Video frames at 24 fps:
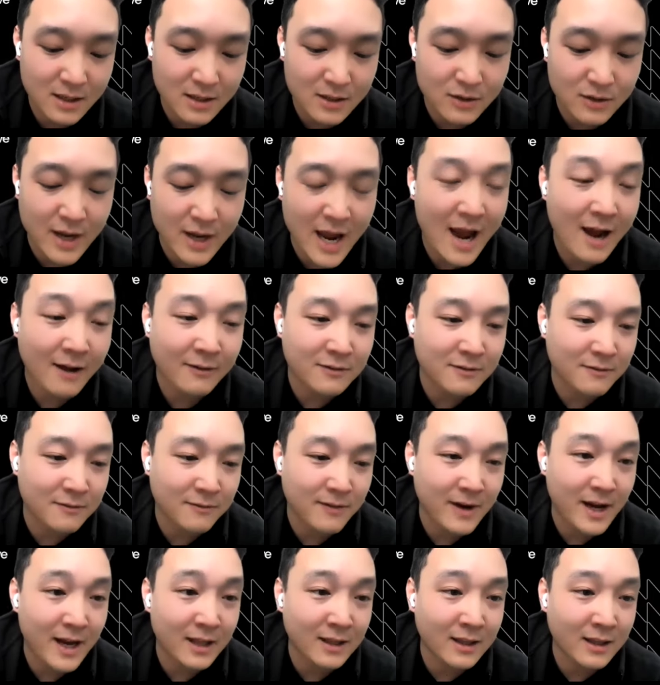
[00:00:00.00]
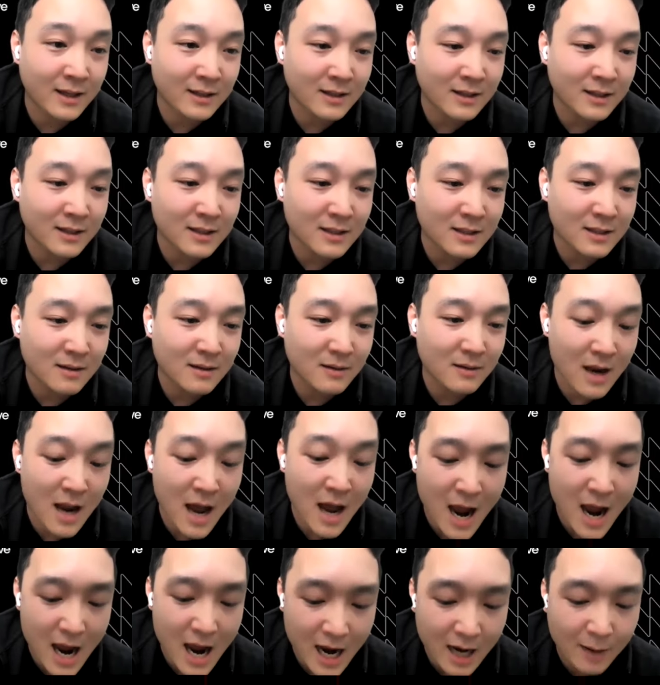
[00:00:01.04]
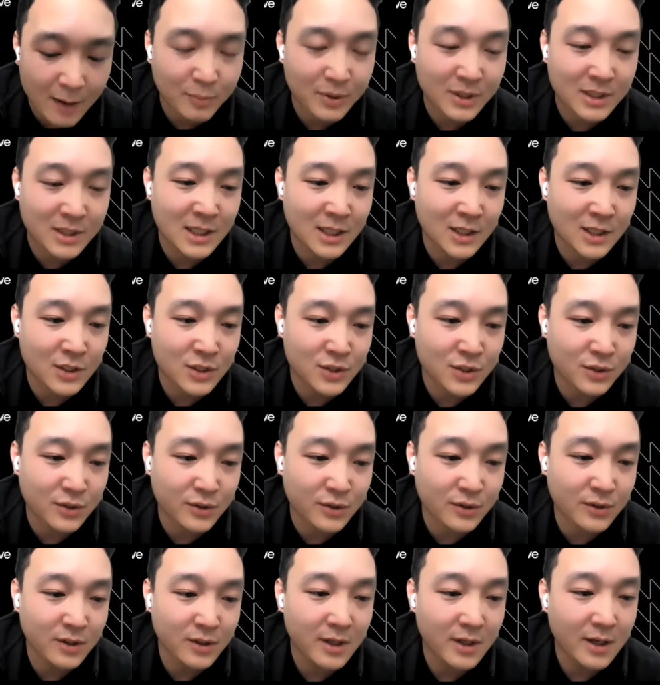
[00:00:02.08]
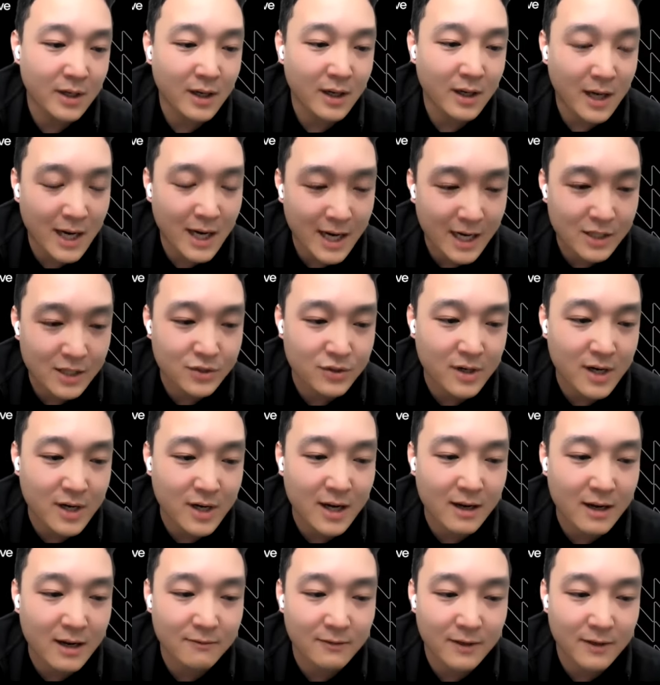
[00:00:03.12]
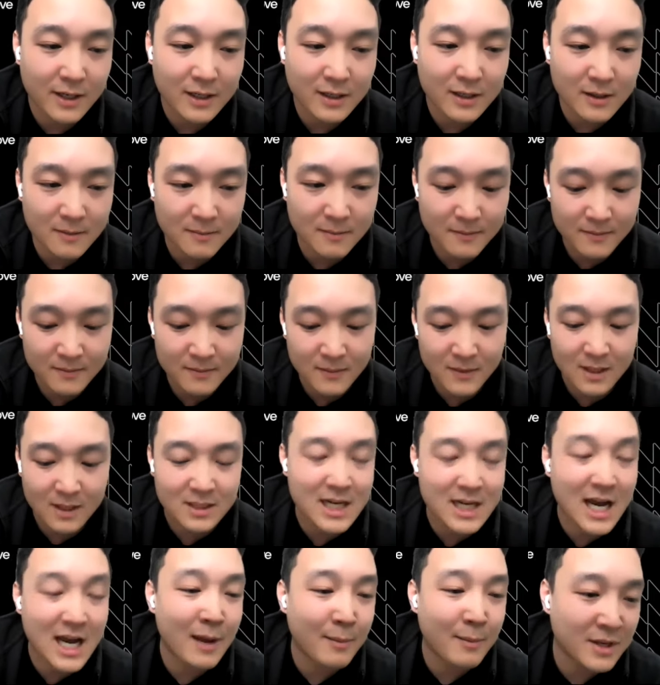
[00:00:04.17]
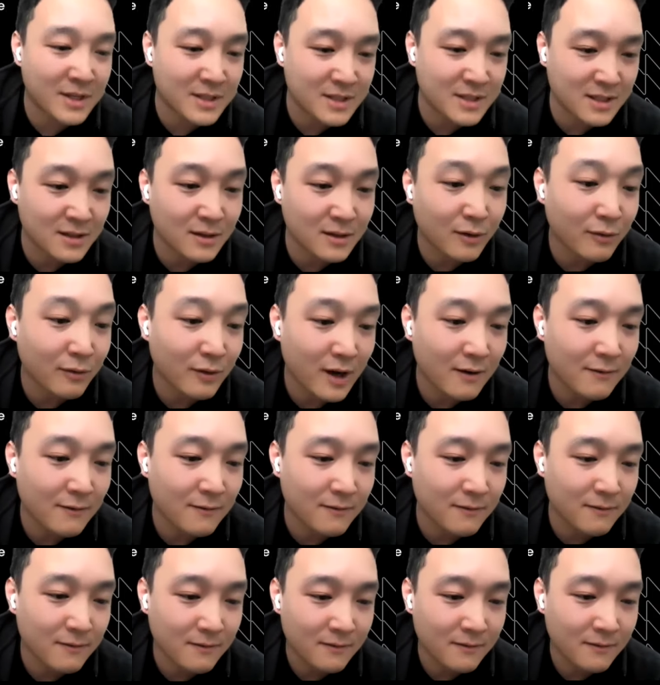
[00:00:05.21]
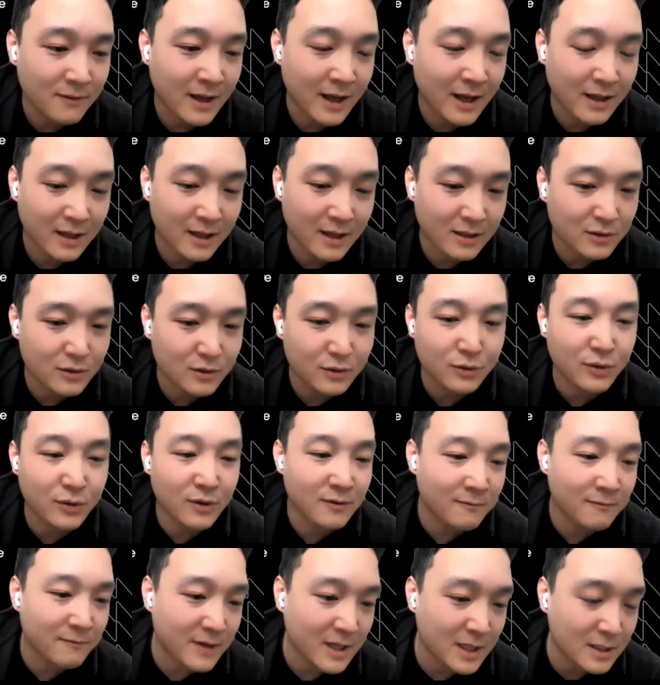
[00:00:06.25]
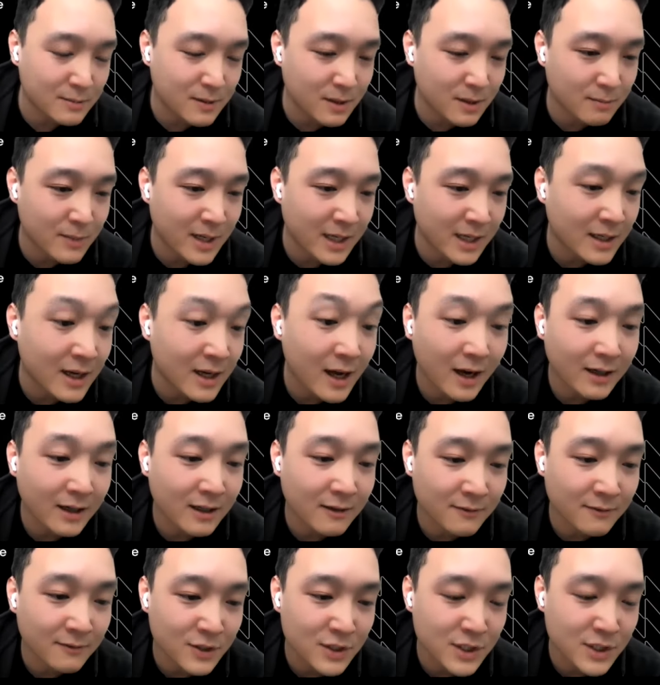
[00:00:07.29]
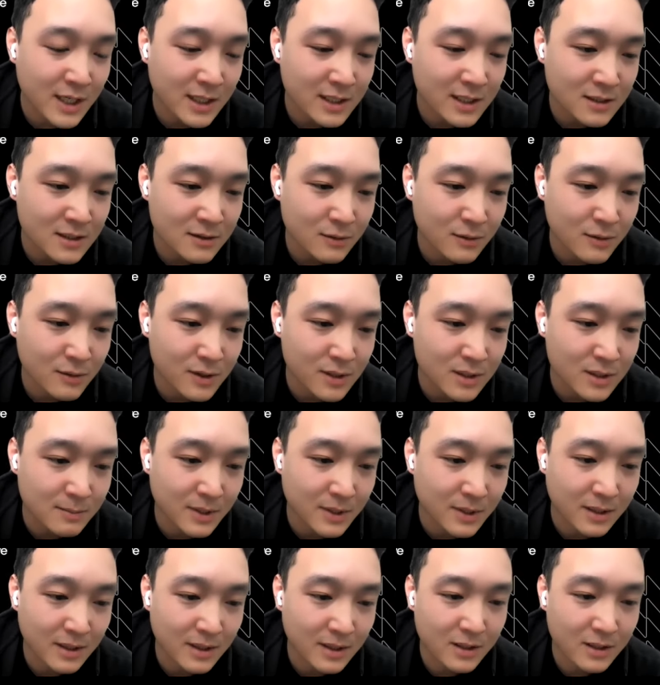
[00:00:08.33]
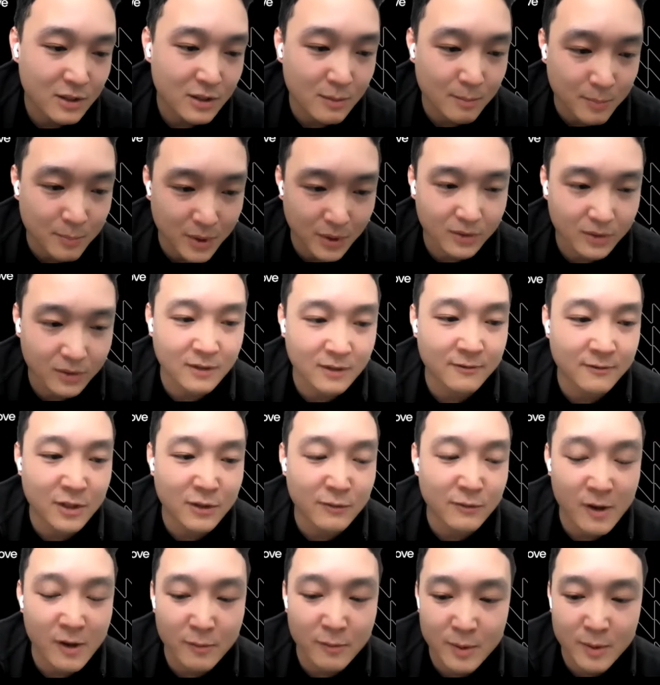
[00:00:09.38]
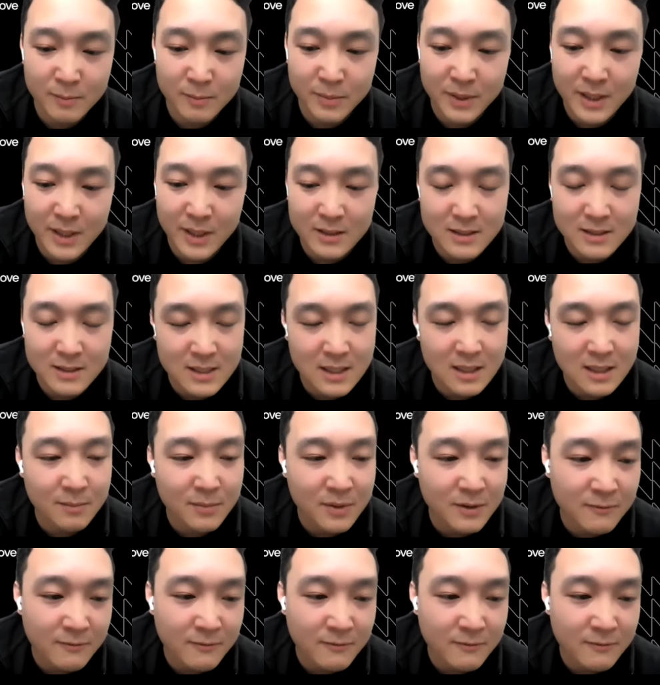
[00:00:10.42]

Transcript: you have to find like the high potential, high drive, like diamonds in the rough that like Google and Facebook might not give a chance towards, but you build the development plan and set up the